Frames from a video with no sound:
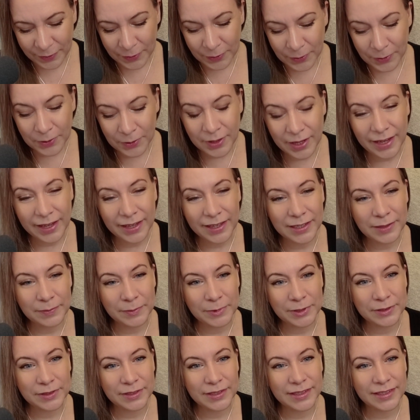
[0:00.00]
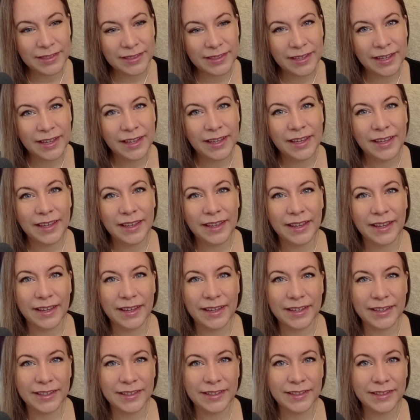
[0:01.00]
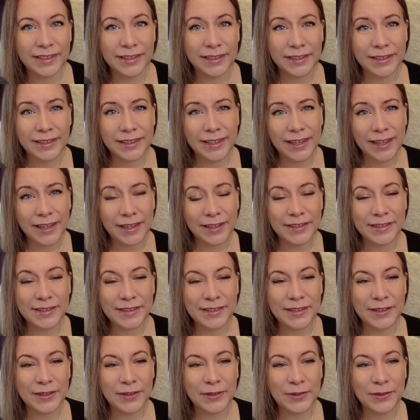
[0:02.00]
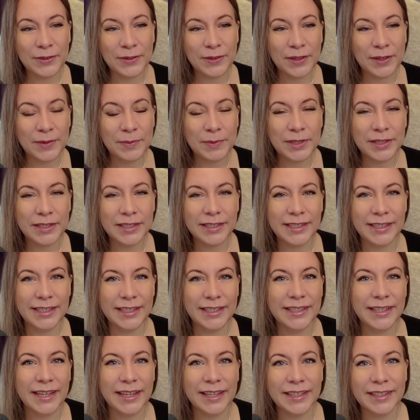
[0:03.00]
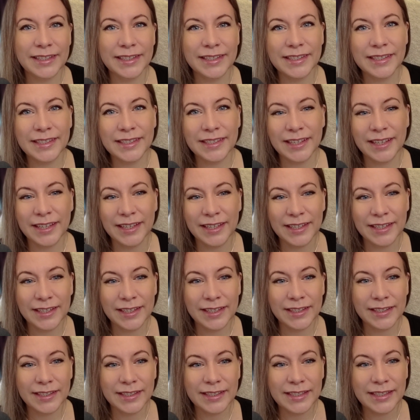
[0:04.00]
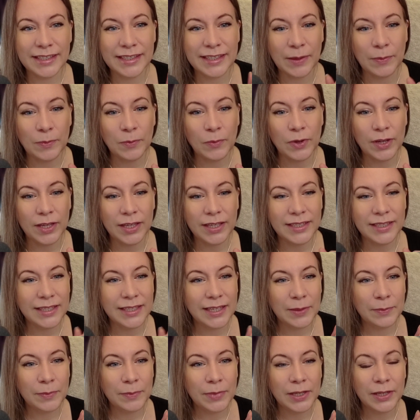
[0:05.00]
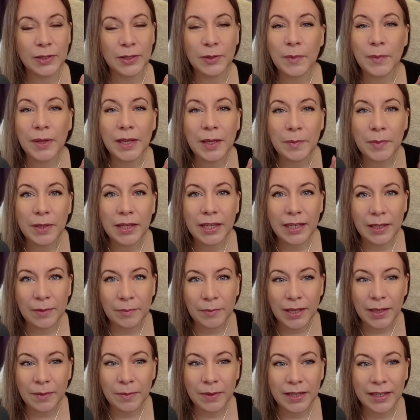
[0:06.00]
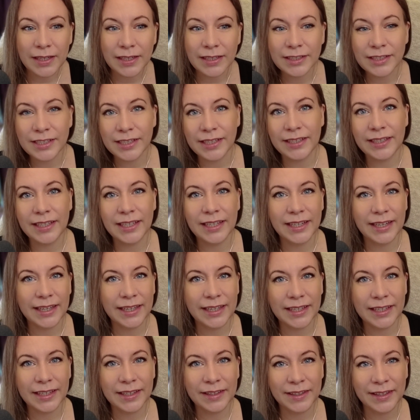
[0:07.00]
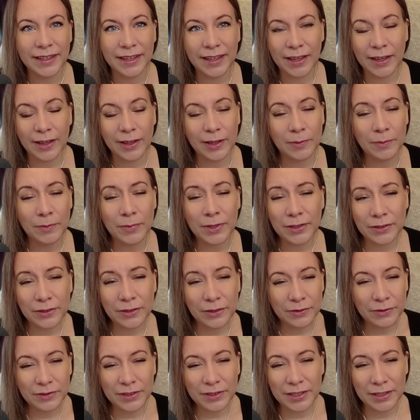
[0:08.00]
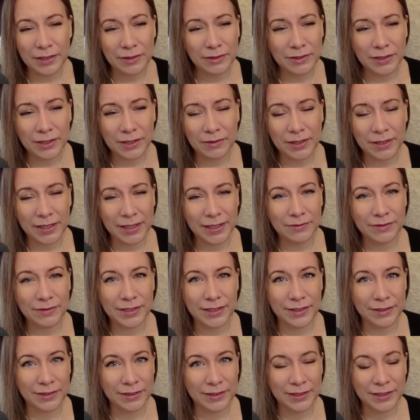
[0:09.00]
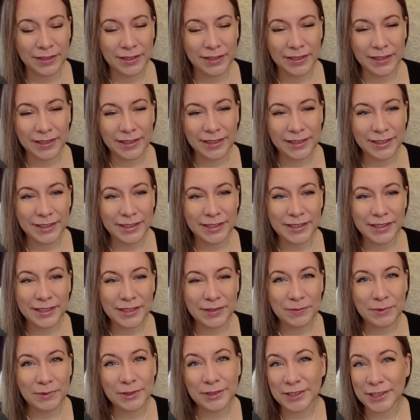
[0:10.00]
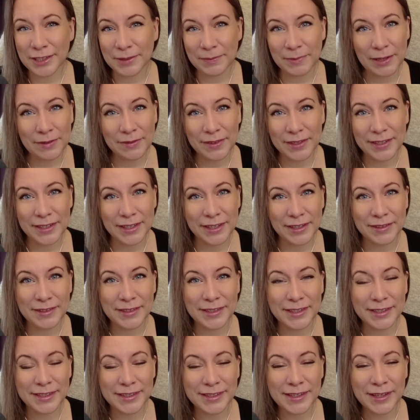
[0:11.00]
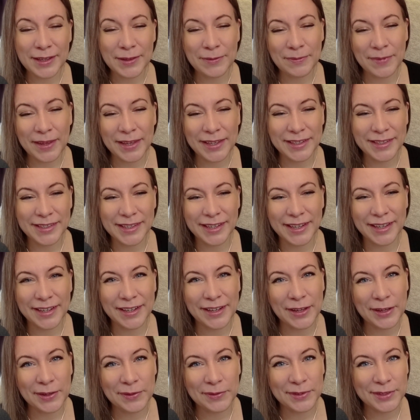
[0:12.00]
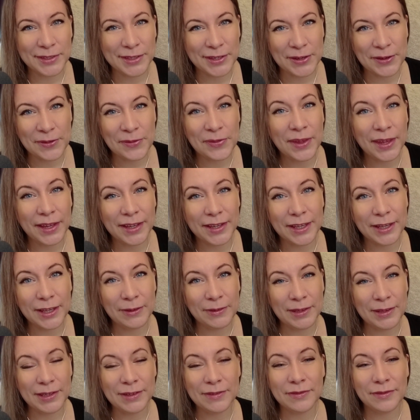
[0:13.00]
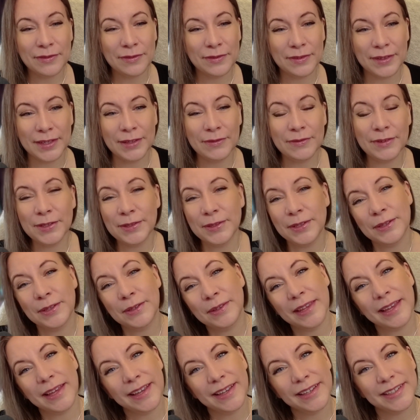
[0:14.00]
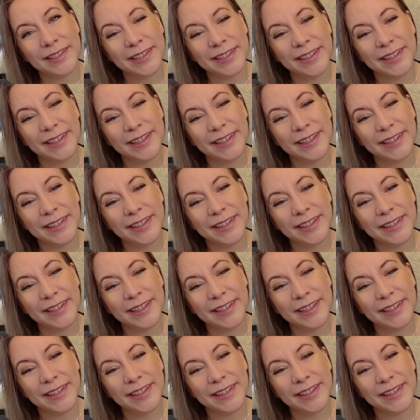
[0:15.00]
All the animals, and yeah, so I'll put the details somewhere down below, maybe a little cheeky link, but don't have to. Just watching my videos is amazing enough, so thank you if you do that.